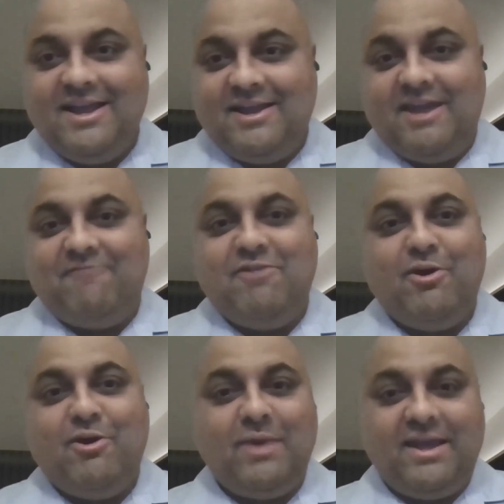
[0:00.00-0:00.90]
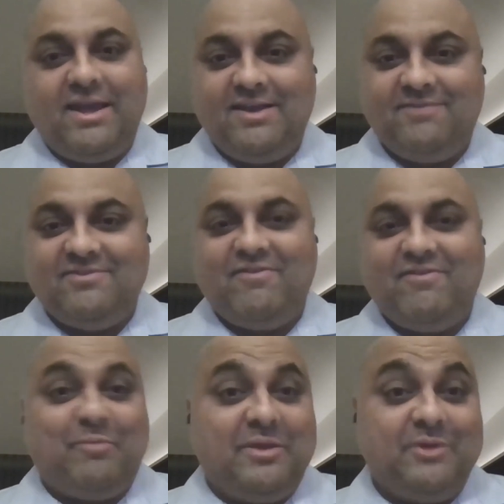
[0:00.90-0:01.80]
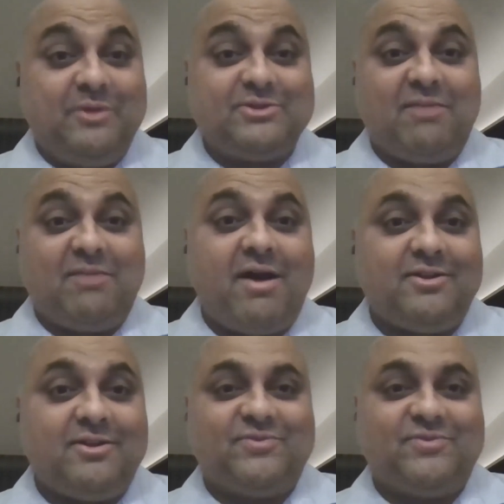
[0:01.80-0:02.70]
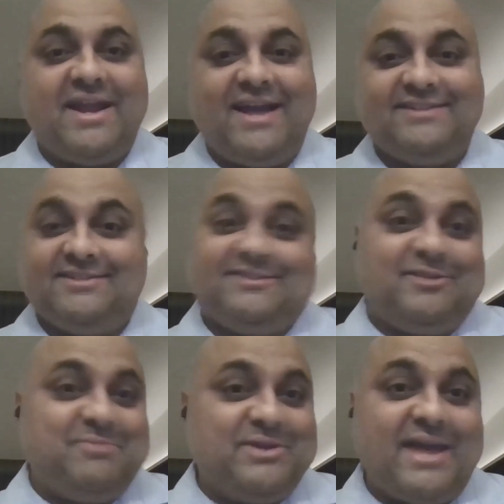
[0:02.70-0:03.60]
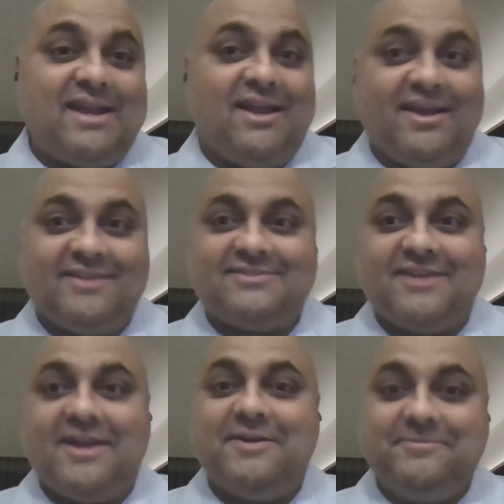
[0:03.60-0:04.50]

You have no way of developing those kind of models for an AI system to analyze. Yeah.